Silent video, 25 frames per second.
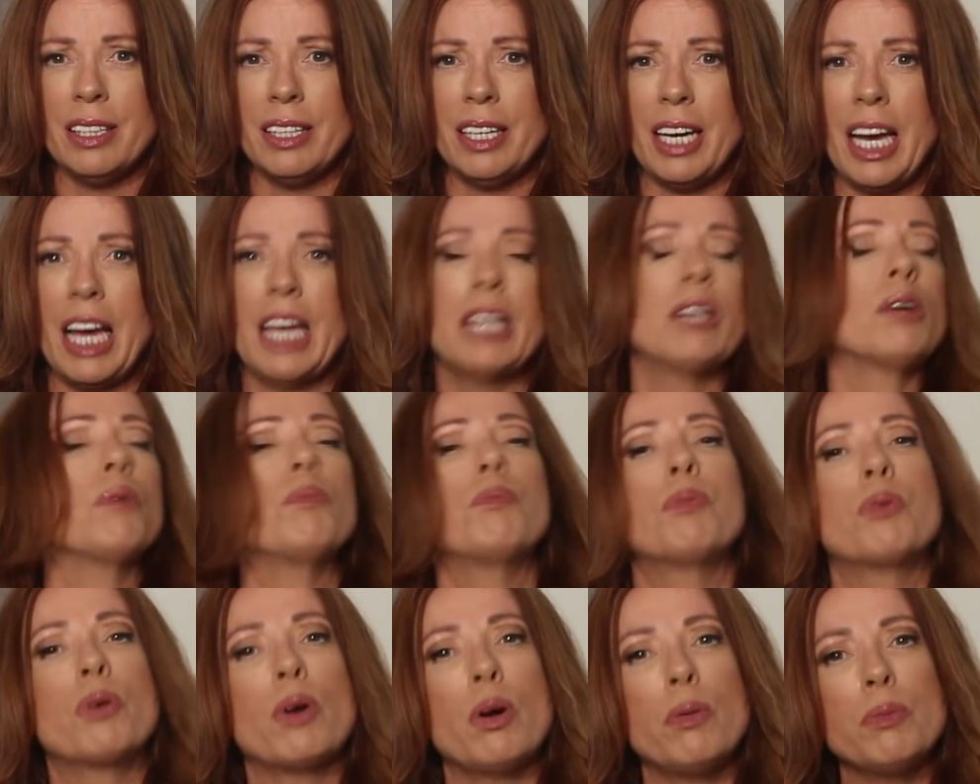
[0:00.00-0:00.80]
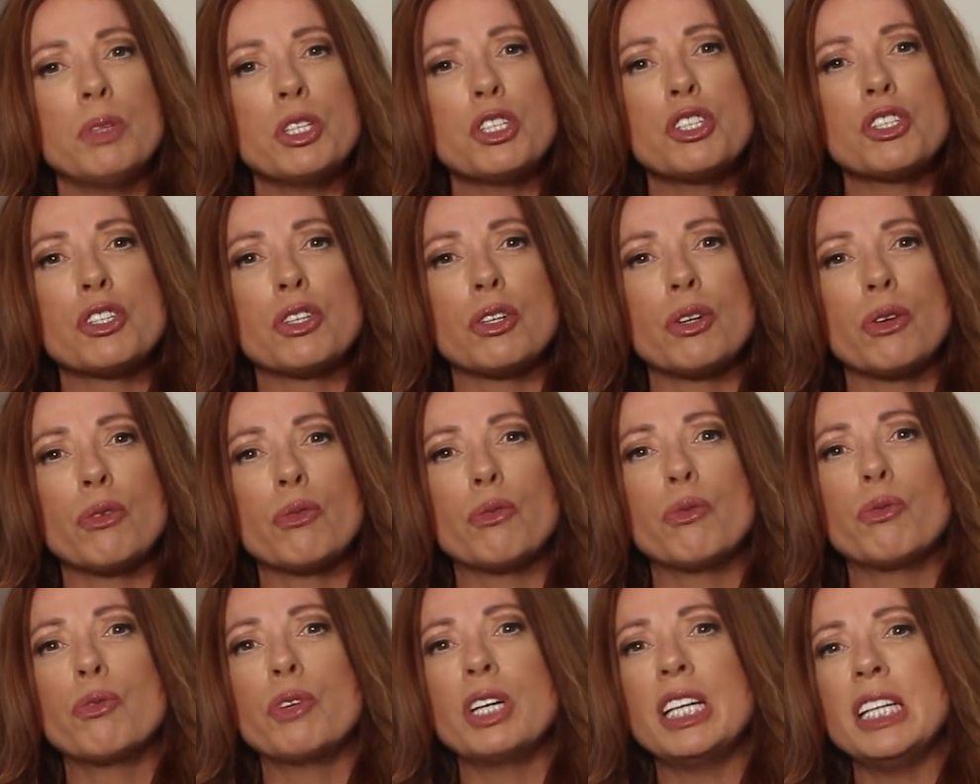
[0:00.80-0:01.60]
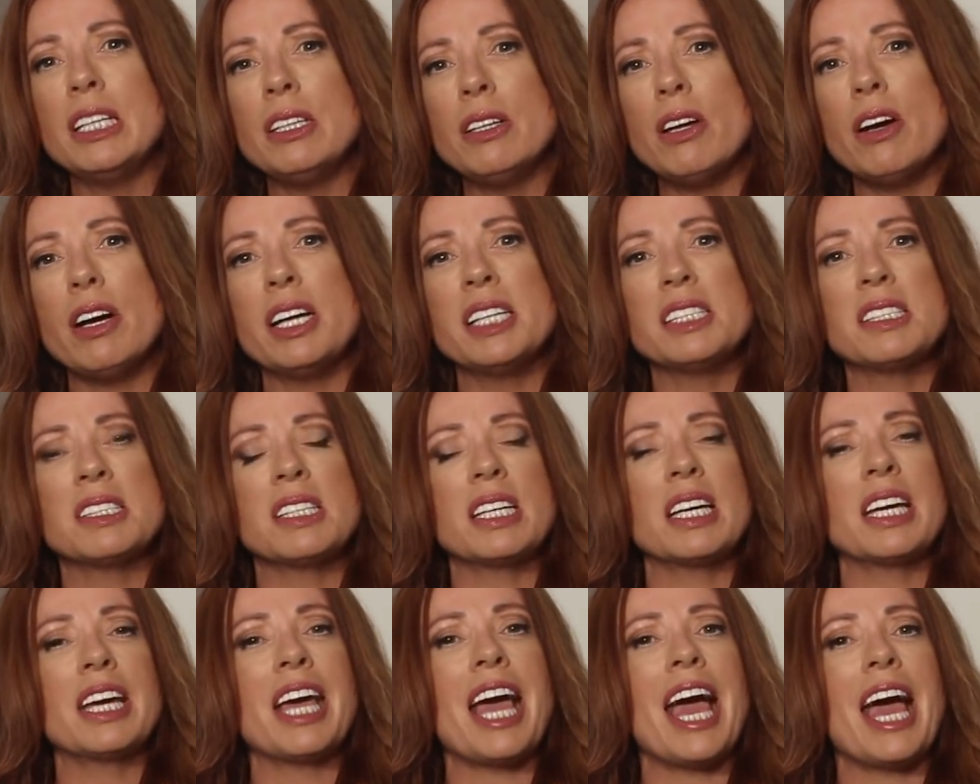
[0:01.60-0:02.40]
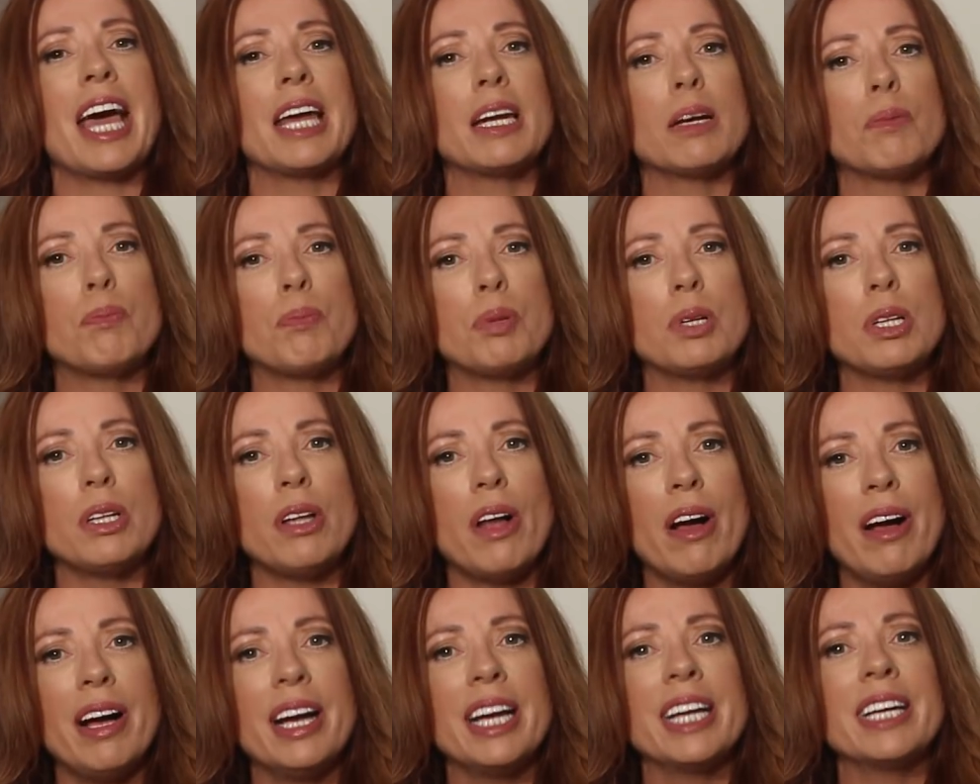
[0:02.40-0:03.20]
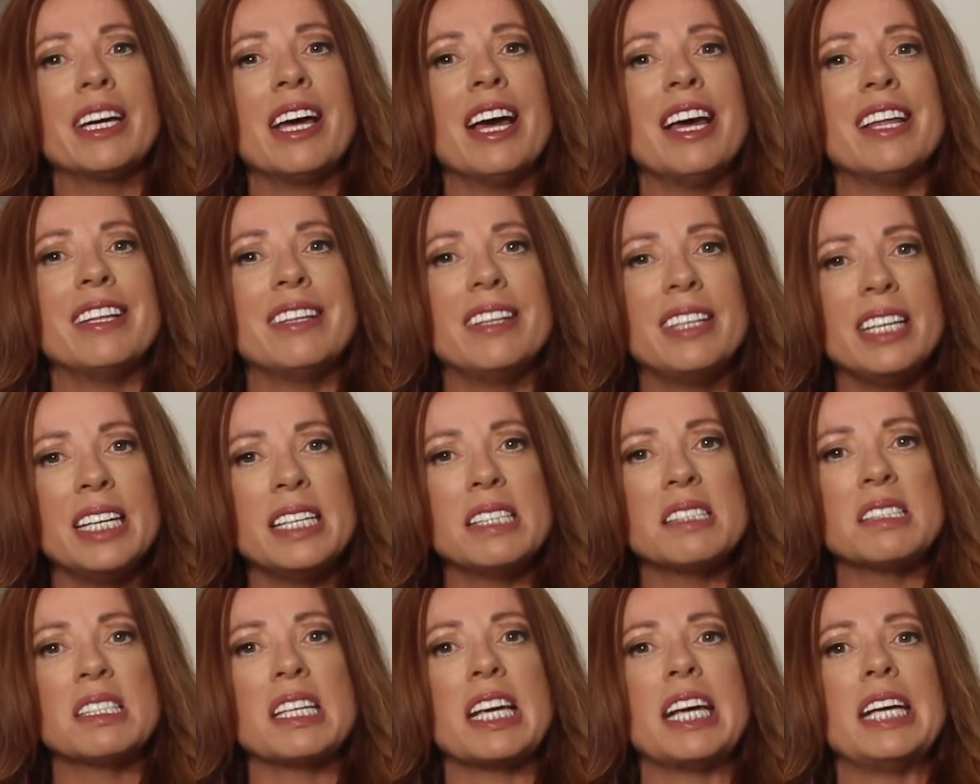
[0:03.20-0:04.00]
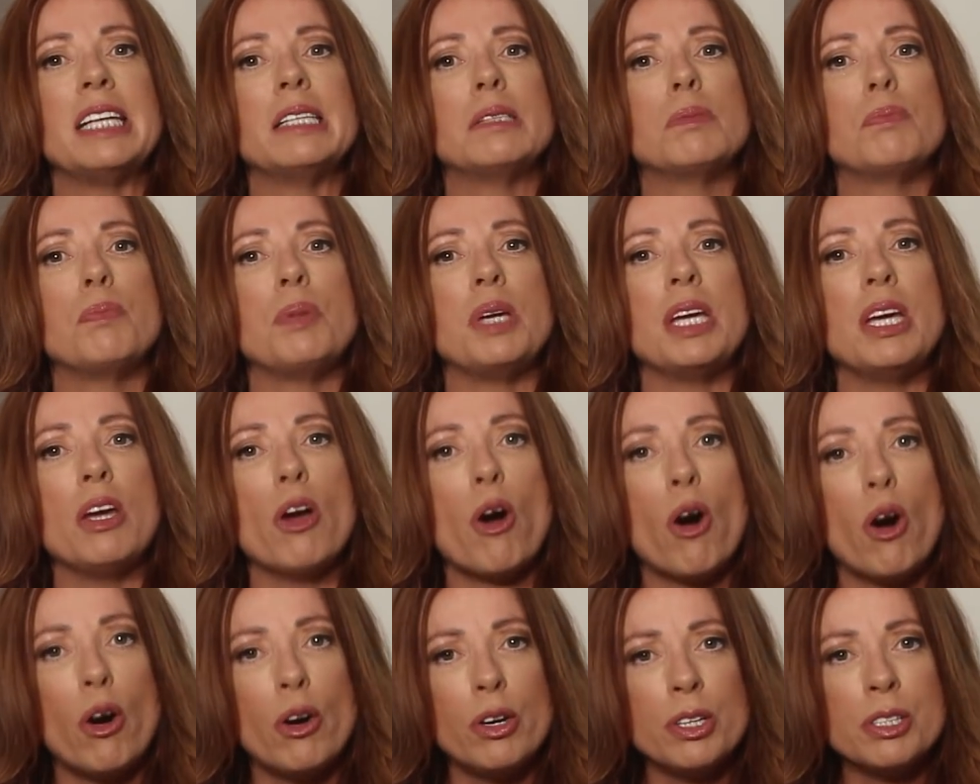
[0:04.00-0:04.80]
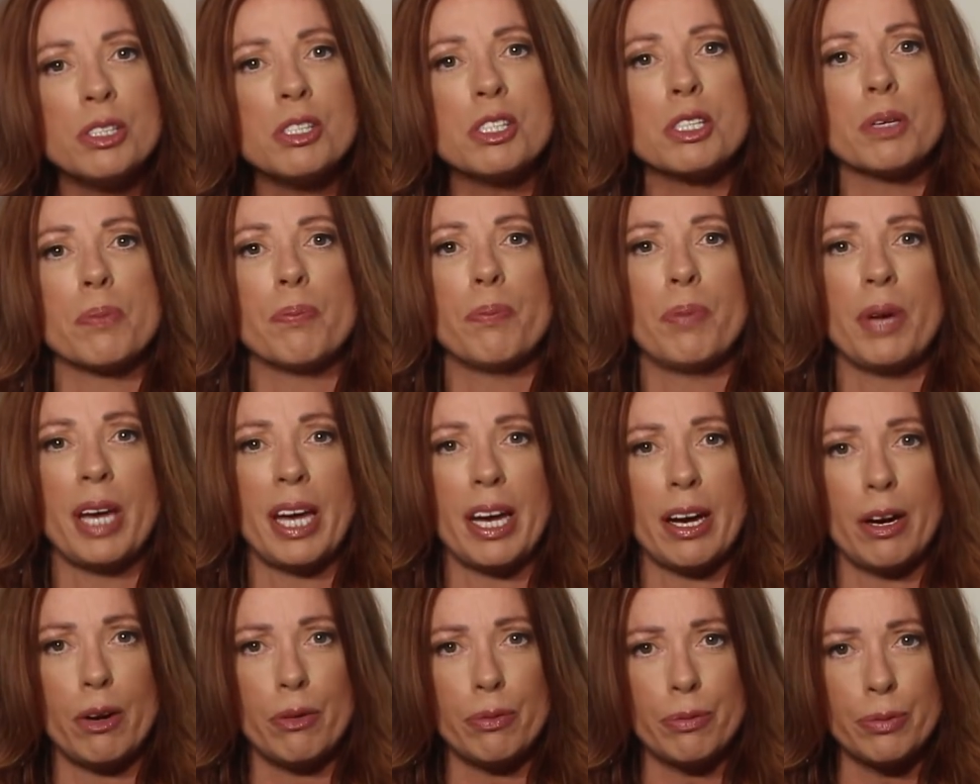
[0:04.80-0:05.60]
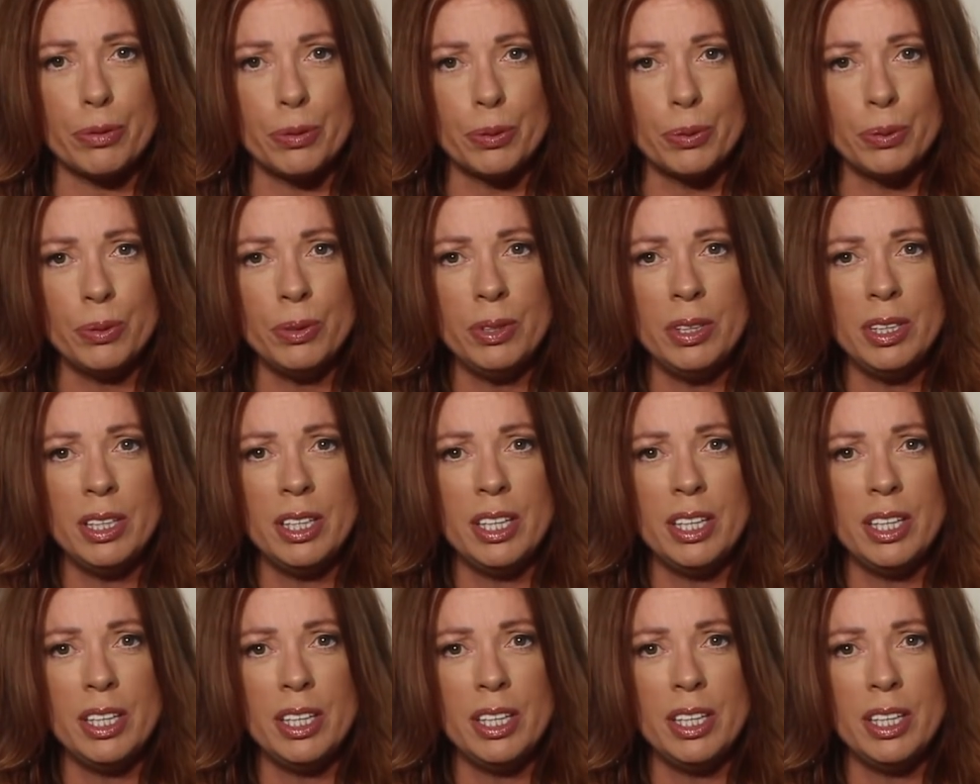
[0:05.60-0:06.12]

And I promise you, realizing and applying this is beyond powerful.